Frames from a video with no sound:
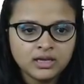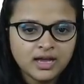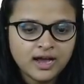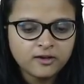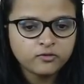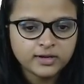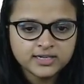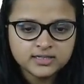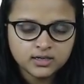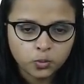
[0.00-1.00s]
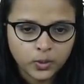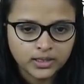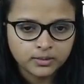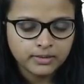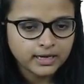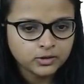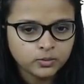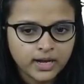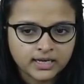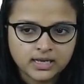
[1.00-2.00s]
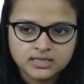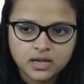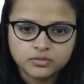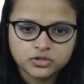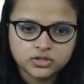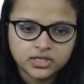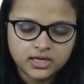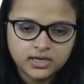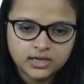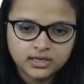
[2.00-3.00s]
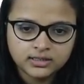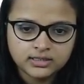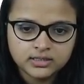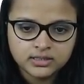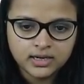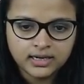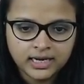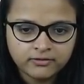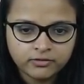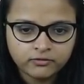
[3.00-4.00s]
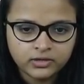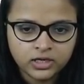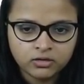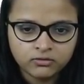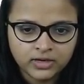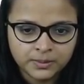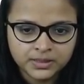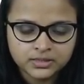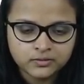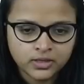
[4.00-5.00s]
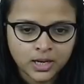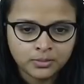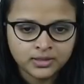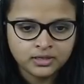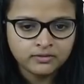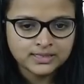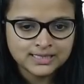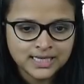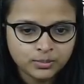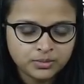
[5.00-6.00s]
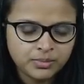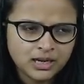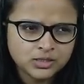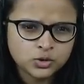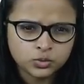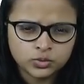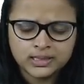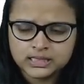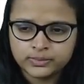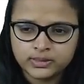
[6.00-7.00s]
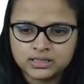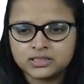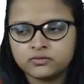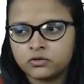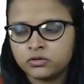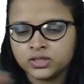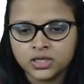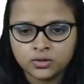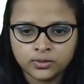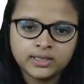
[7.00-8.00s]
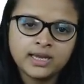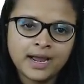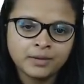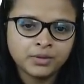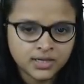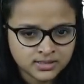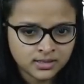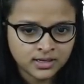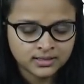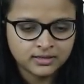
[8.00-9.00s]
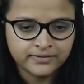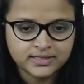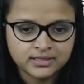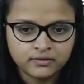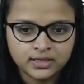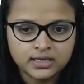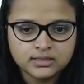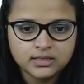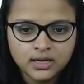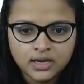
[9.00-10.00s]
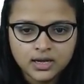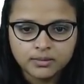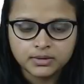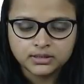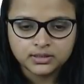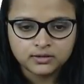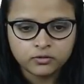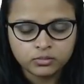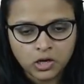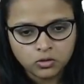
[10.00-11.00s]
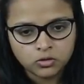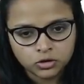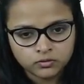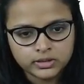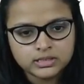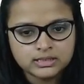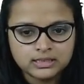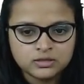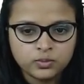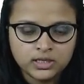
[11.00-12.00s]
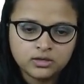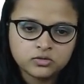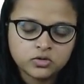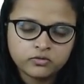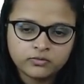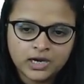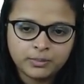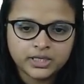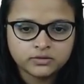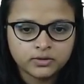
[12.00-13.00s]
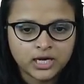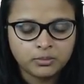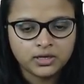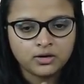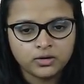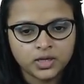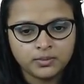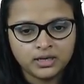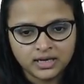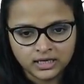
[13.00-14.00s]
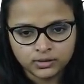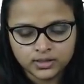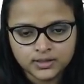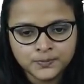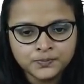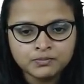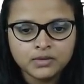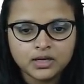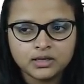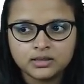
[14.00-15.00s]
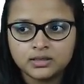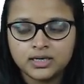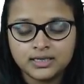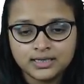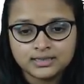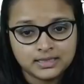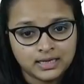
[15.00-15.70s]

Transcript: Hi friends and welcome back to Bank Exams Today. This is our day 15 of 5 minutes vocabulary. We skipped past 2 days because of all the Lohri and Makar Sankranti festivities. But from now onwards, these videos of 5 minutes vocabulary are gonna be regular. Unless